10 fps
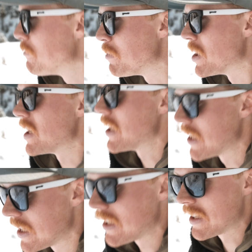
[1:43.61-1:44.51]
But
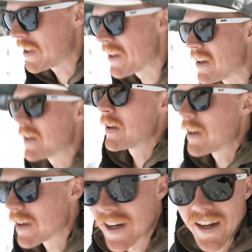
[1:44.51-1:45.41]

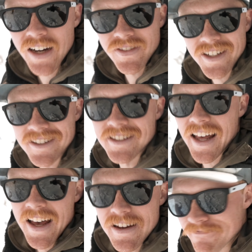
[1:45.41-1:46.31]
having a good
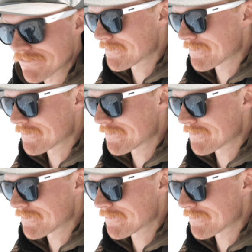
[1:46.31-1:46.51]
time.